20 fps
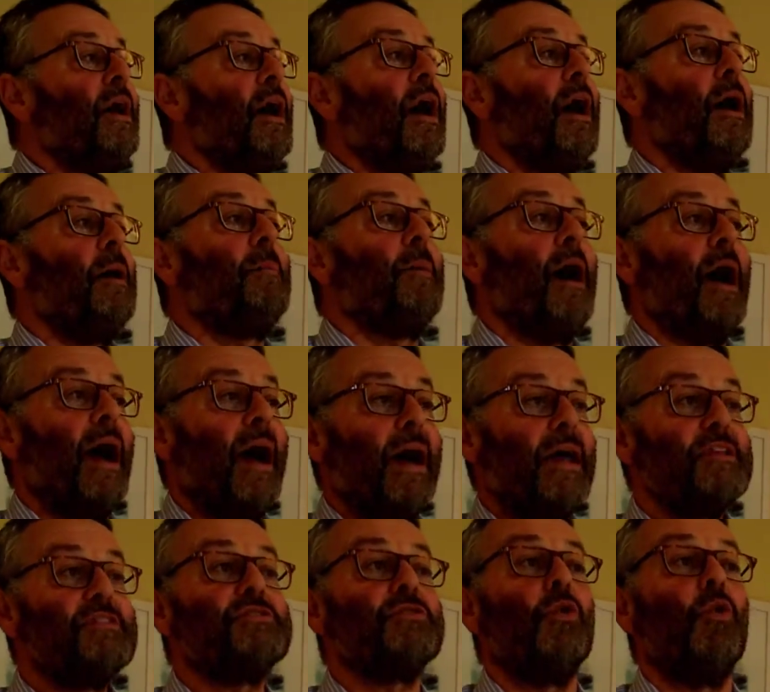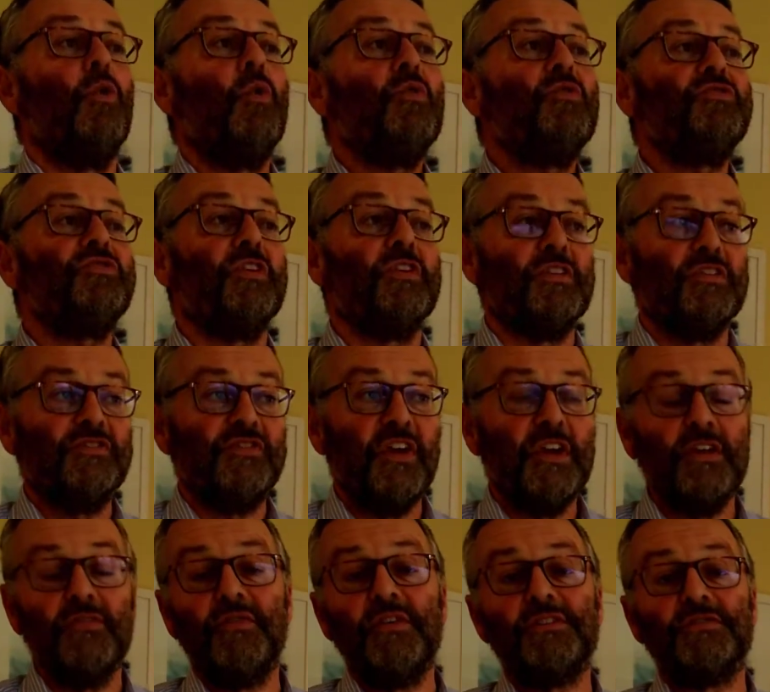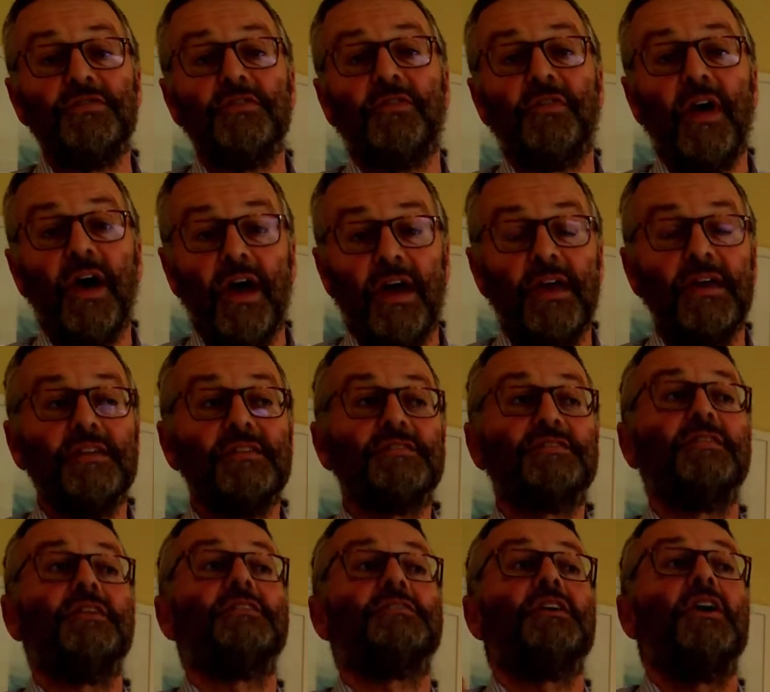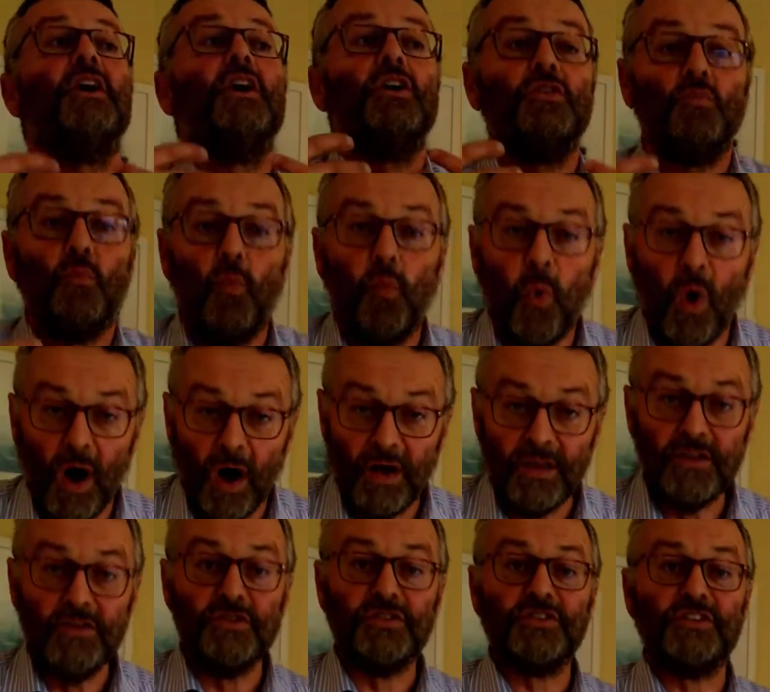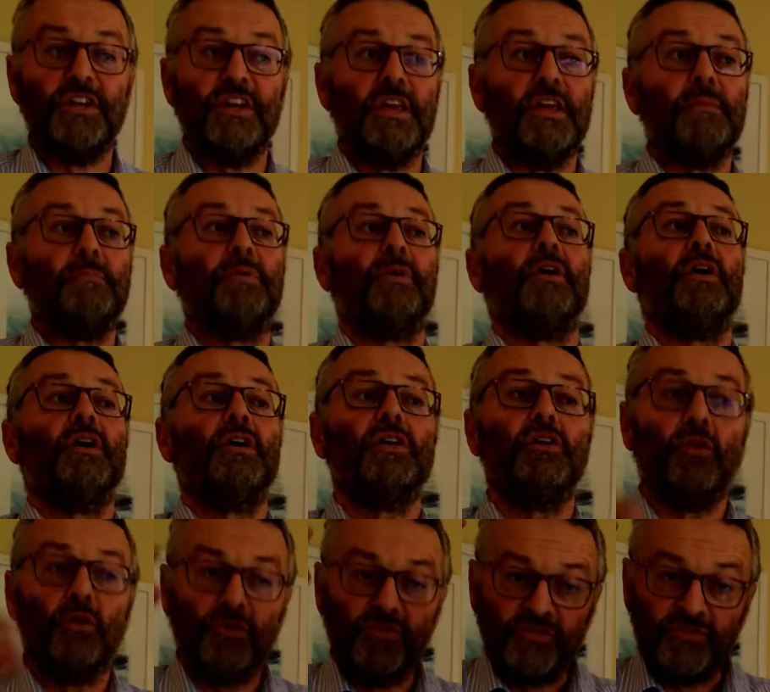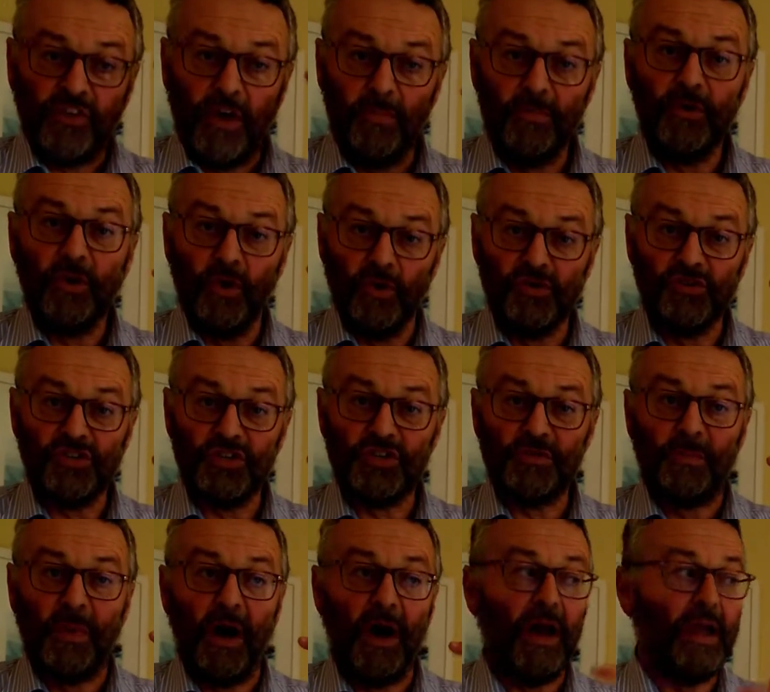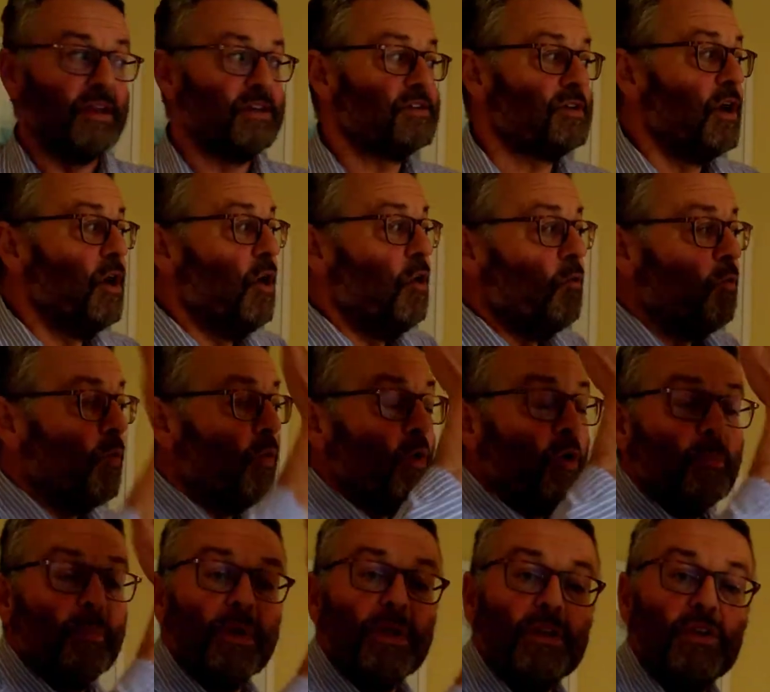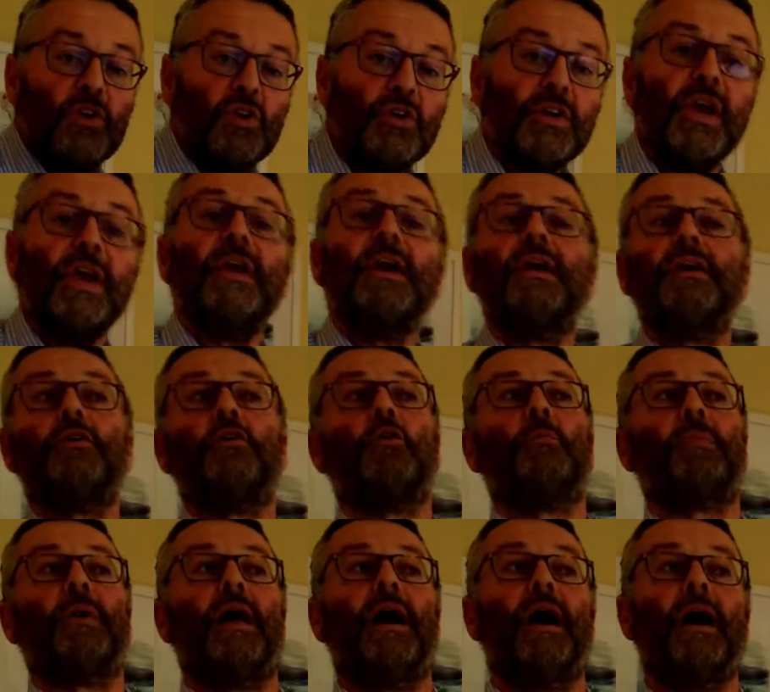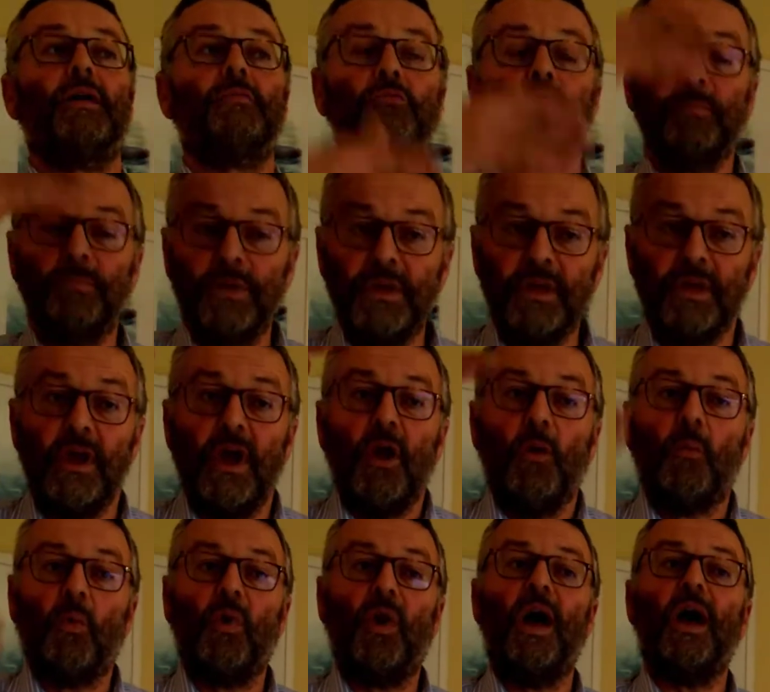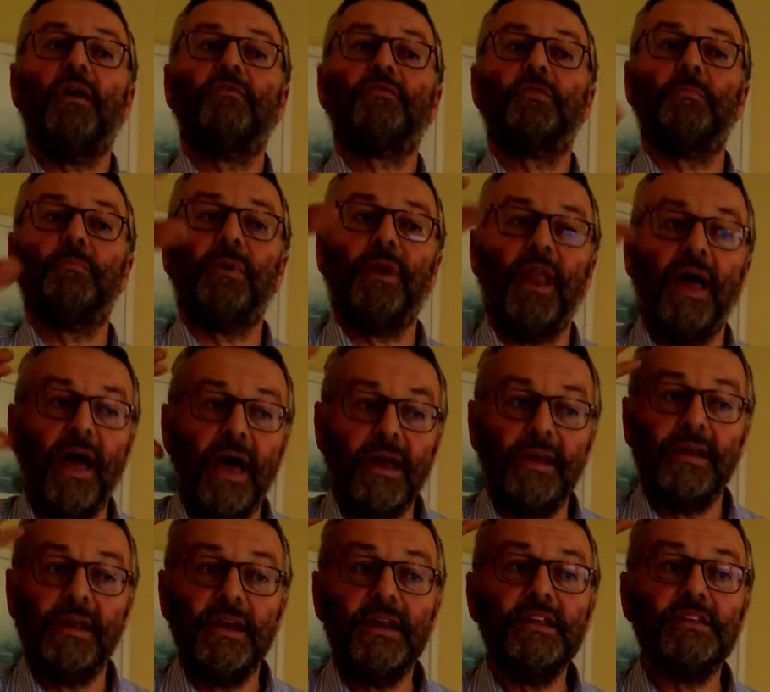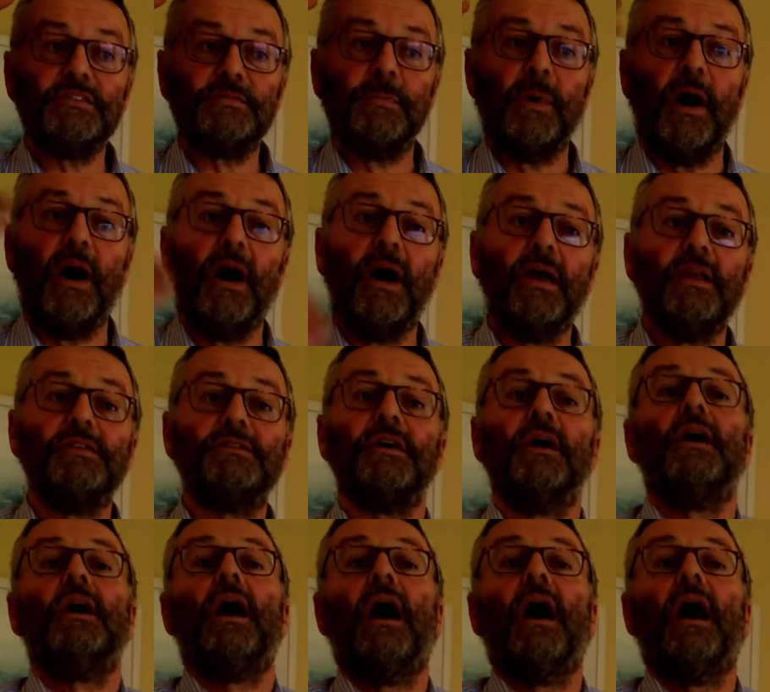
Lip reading: And also the second reason of that is that while you sleep, your subconscious mind will be looking at your plan, will have the plan in its mind,